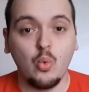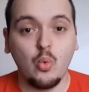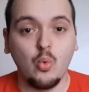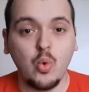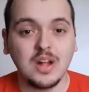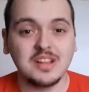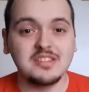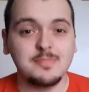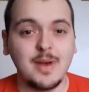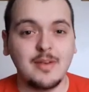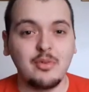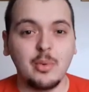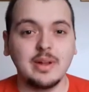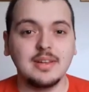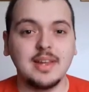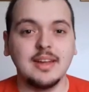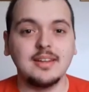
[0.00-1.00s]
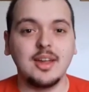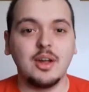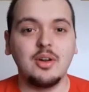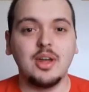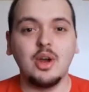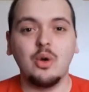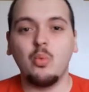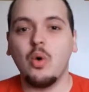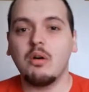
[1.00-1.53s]
What's up everyone, Takedown
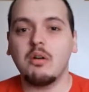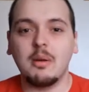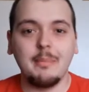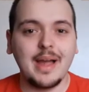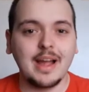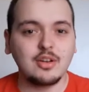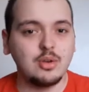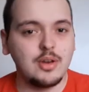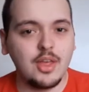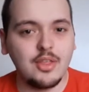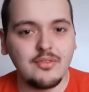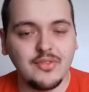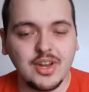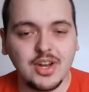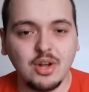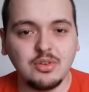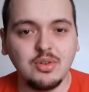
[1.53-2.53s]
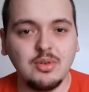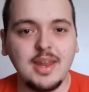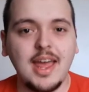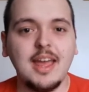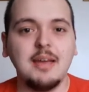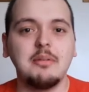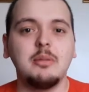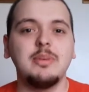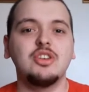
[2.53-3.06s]
here. Welcome back to another video.
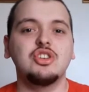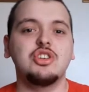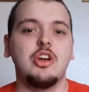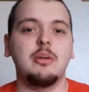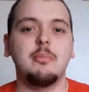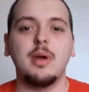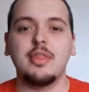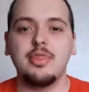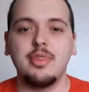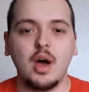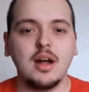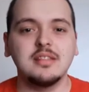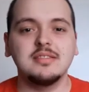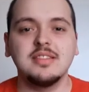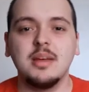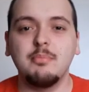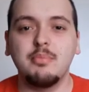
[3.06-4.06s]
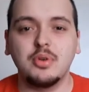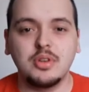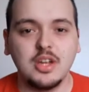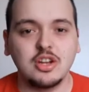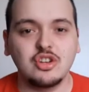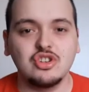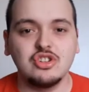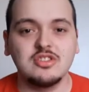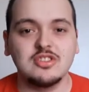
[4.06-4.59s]
Today I'm going to be sharing my thoughts and
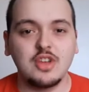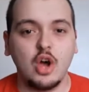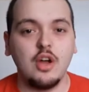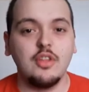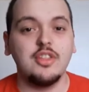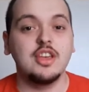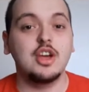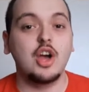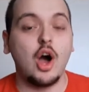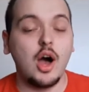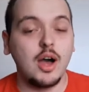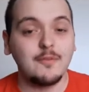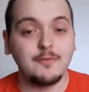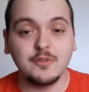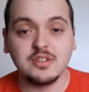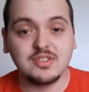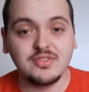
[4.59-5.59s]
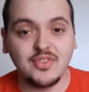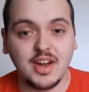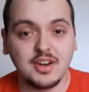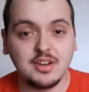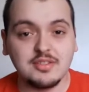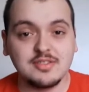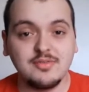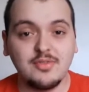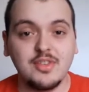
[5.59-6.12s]
predictions on the conference
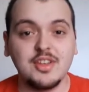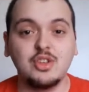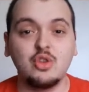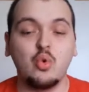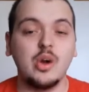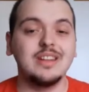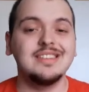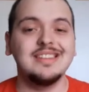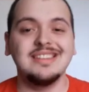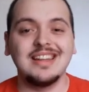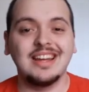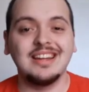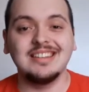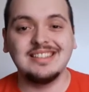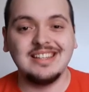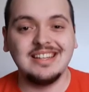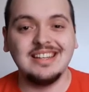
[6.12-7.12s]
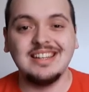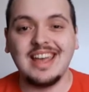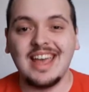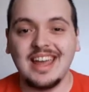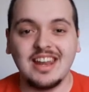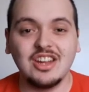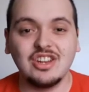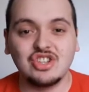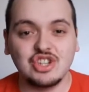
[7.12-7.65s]
finals for the 2019
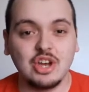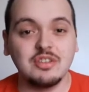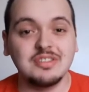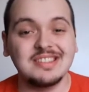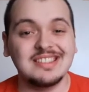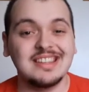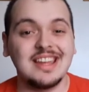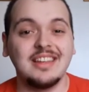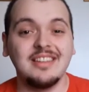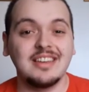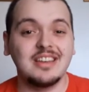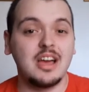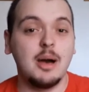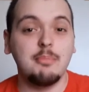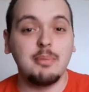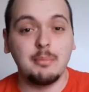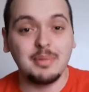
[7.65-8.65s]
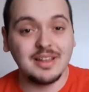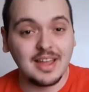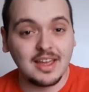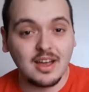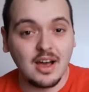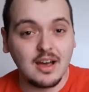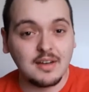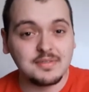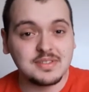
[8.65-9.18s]
NHL Stanley Cup
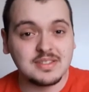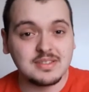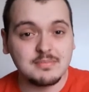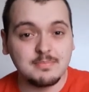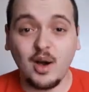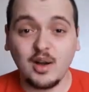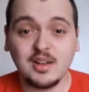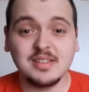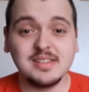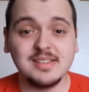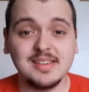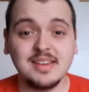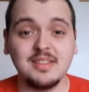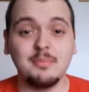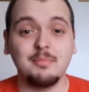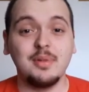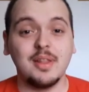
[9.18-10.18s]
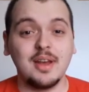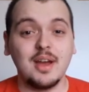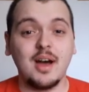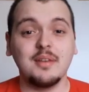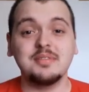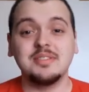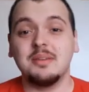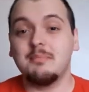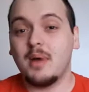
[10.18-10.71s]
playoffs. Honestly, the
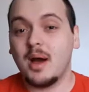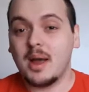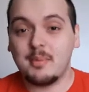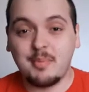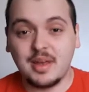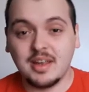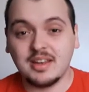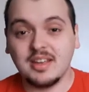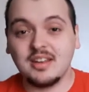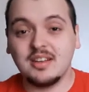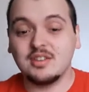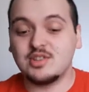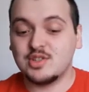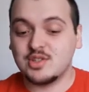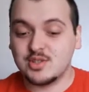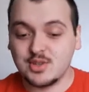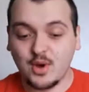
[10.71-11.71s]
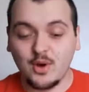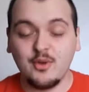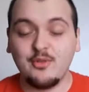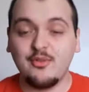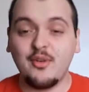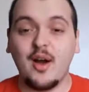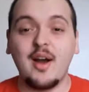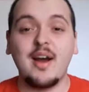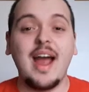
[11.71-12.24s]
playoffs, in my opinion, so
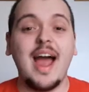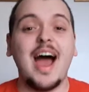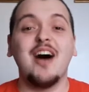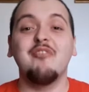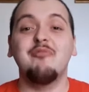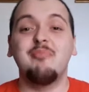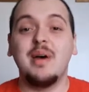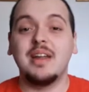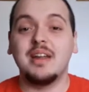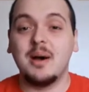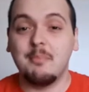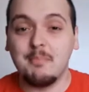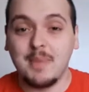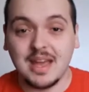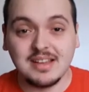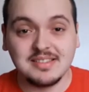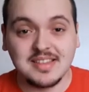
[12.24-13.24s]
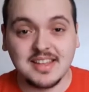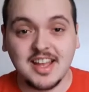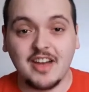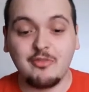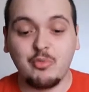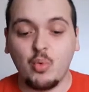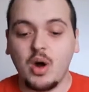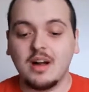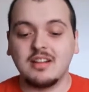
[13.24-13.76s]
far have been amazing.
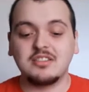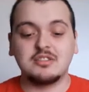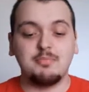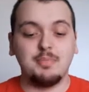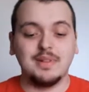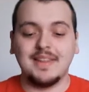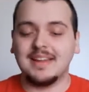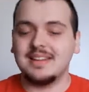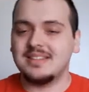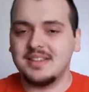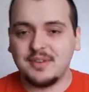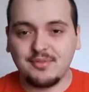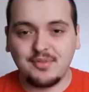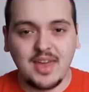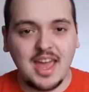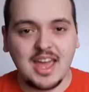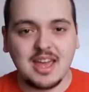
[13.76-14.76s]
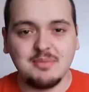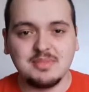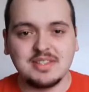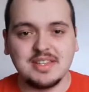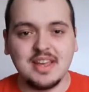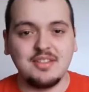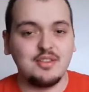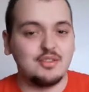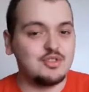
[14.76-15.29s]
I've watched plenty of games
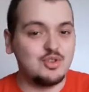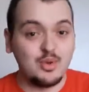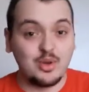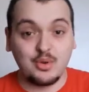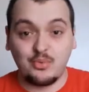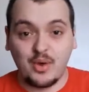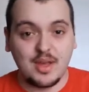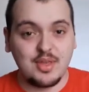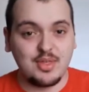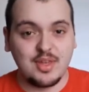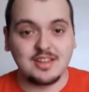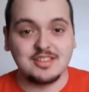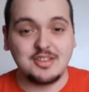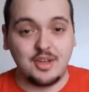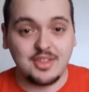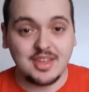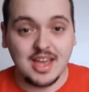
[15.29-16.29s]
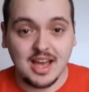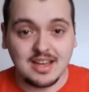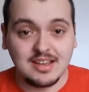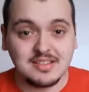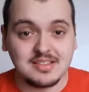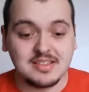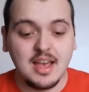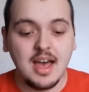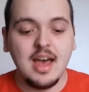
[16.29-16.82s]
and they're doing great things on the
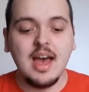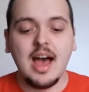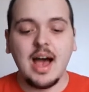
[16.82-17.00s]
ice.